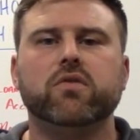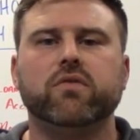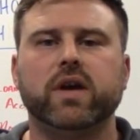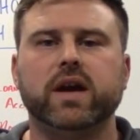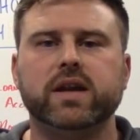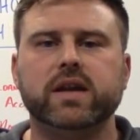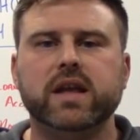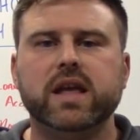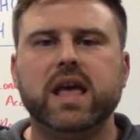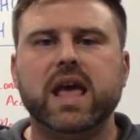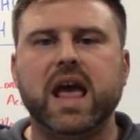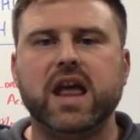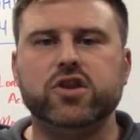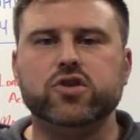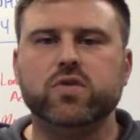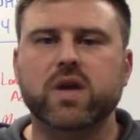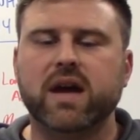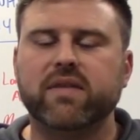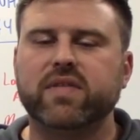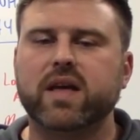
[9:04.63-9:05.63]
right,
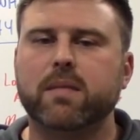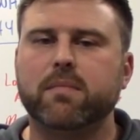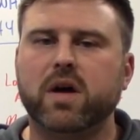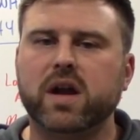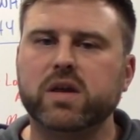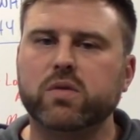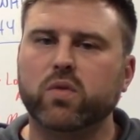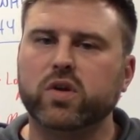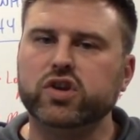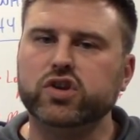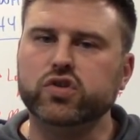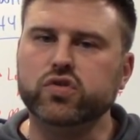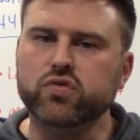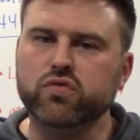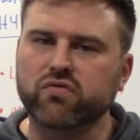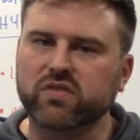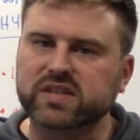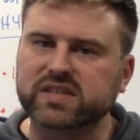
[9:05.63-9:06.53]
and you have that money, when you